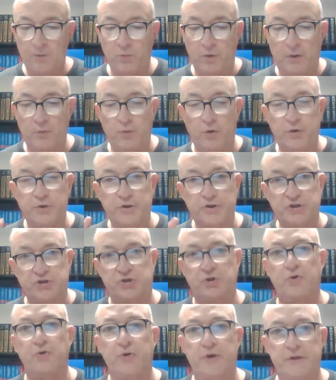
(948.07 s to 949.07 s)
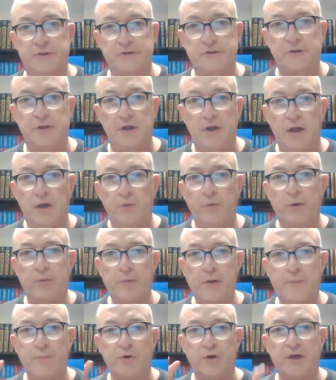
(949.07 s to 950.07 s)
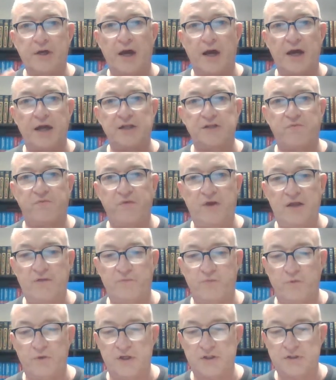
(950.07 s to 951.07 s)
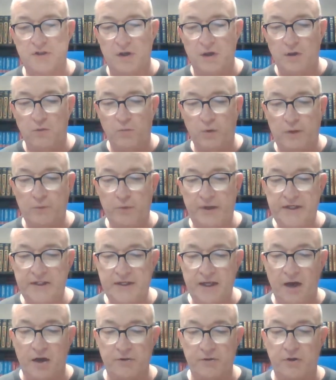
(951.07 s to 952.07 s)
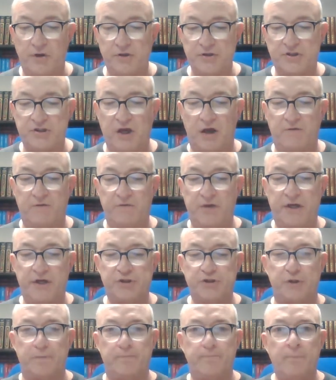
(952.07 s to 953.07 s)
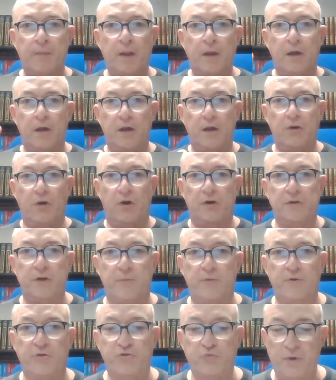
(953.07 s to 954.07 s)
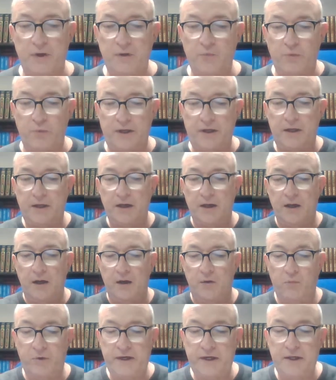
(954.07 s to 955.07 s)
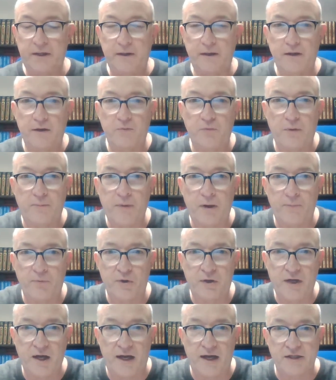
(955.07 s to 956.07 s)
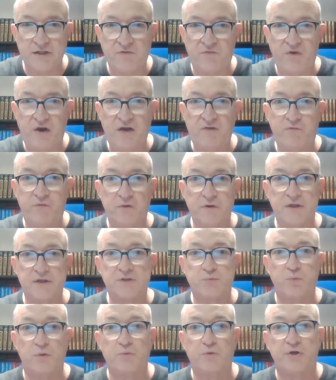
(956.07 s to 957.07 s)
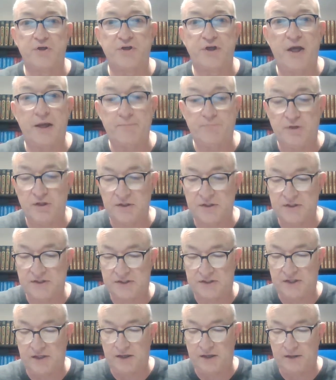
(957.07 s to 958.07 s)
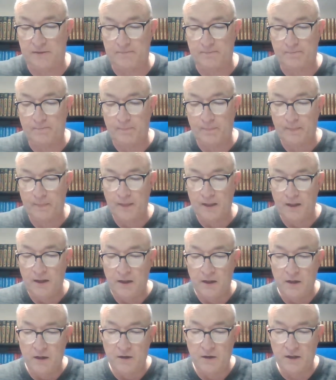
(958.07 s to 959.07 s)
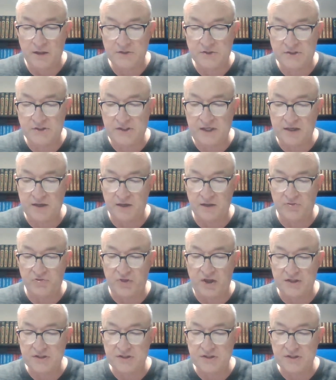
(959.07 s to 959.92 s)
when we're discouraged. We remember God's faithfulness when we doubt our salvation. And all, number three, we we remember God's faithfulness when we're tempted to sin. Uh, Second uh,